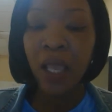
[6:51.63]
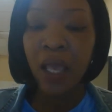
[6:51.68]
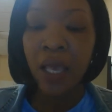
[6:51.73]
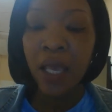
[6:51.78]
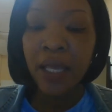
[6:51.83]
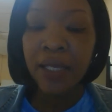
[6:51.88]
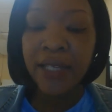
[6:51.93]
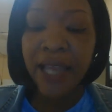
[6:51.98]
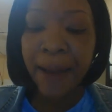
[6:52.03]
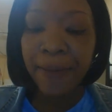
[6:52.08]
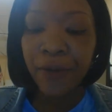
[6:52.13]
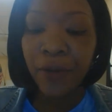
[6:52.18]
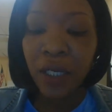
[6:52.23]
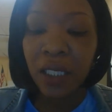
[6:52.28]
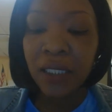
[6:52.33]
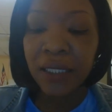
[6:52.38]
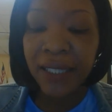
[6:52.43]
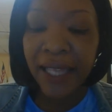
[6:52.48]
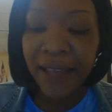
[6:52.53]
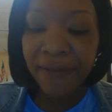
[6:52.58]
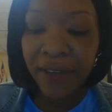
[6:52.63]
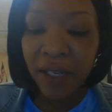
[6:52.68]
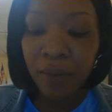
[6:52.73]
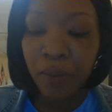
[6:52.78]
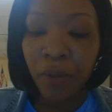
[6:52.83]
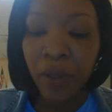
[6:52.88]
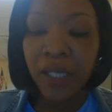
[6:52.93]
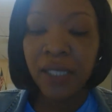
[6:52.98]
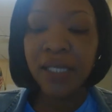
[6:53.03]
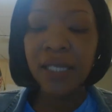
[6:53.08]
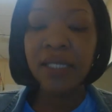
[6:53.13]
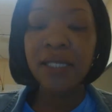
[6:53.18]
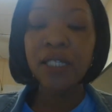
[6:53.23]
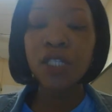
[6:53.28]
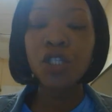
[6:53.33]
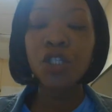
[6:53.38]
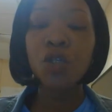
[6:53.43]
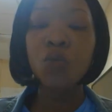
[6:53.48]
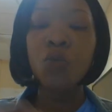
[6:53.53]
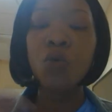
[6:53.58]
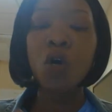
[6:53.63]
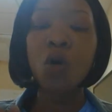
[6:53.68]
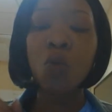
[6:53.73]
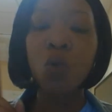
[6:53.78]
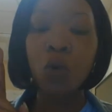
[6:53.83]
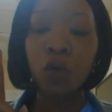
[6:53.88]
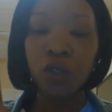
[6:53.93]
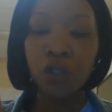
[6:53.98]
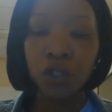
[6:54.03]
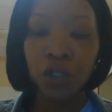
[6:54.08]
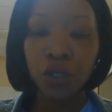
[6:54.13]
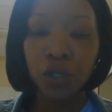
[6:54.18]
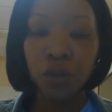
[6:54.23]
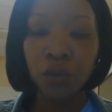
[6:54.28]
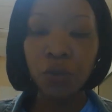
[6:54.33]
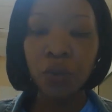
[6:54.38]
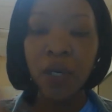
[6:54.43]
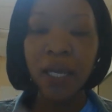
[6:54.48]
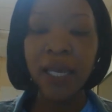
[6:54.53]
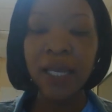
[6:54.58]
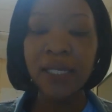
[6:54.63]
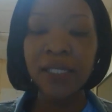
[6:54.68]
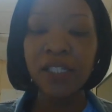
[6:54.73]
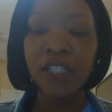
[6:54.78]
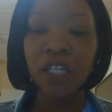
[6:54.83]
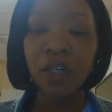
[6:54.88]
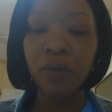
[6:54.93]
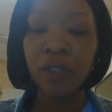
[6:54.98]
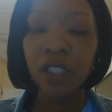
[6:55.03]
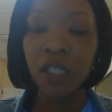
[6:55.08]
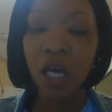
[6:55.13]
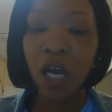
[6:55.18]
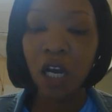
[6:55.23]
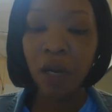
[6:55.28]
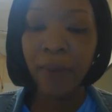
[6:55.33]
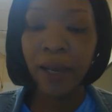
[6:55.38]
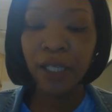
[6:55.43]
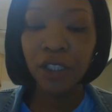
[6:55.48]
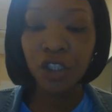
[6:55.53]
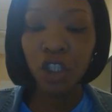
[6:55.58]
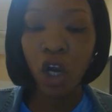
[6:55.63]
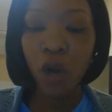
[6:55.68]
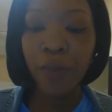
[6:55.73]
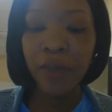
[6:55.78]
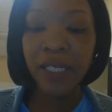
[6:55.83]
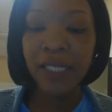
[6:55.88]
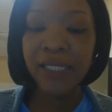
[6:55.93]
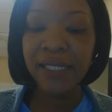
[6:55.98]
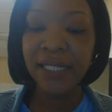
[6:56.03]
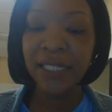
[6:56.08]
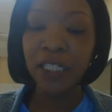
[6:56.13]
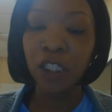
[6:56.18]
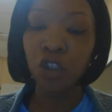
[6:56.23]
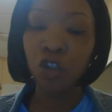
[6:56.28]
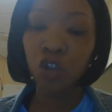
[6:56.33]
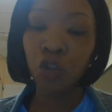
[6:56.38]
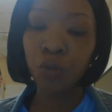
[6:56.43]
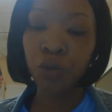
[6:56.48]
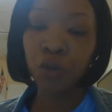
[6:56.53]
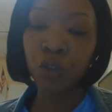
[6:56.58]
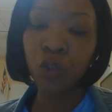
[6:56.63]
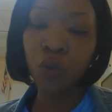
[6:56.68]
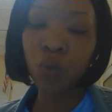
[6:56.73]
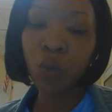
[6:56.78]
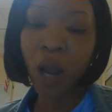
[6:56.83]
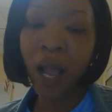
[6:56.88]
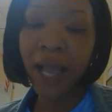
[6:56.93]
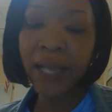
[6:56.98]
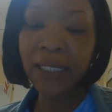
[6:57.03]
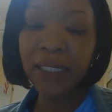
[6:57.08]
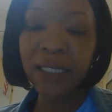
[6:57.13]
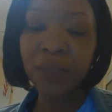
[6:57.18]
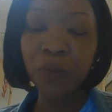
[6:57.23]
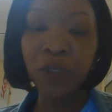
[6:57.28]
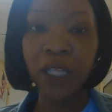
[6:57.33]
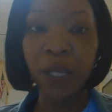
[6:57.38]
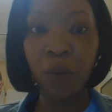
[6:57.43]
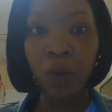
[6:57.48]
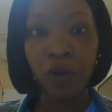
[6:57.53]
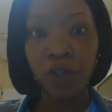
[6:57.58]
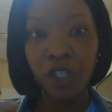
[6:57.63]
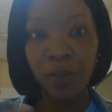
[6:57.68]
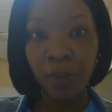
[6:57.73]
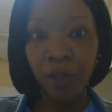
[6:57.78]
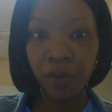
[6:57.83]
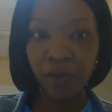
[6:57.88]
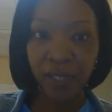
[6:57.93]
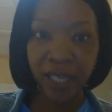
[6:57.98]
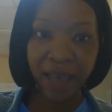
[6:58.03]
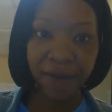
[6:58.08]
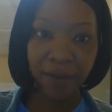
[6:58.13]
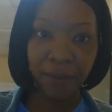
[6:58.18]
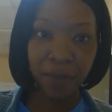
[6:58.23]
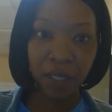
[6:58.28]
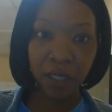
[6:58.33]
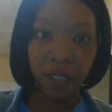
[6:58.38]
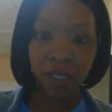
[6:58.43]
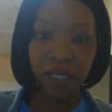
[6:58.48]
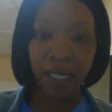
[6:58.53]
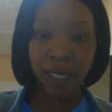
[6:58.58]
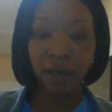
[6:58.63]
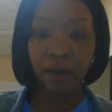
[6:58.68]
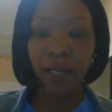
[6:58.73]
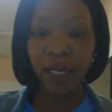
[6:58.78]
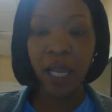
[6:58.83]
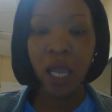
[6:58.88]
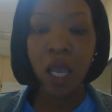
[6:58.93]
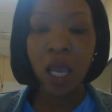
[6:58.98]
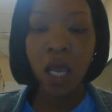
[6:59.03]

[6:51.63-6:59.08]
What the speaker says: Chapter 11 brings us into World War II. And so we talk about Germany sending troops to the Rhineland when they weren't supposed to have a military.